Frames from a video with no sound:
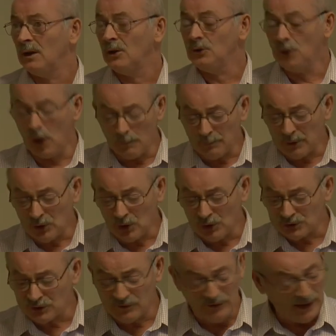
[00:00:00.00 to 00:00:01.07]
not
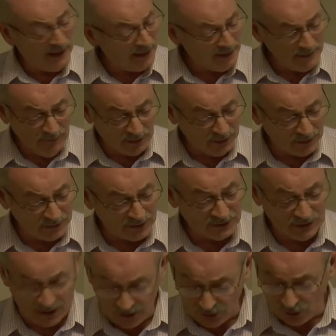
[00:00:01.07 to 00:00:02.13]
because of any merit that's
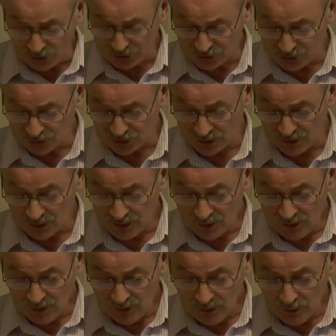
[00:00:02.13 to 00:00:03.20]
in us,
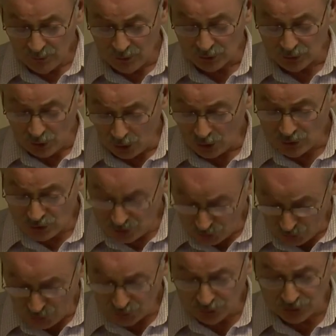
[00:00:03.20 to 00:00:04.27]
but God
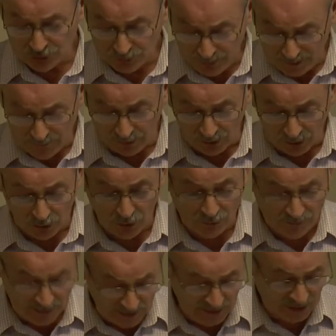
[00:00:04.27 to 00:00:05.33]
chooses people
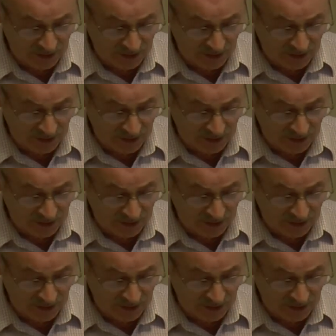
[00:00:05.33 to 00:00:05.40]
whom He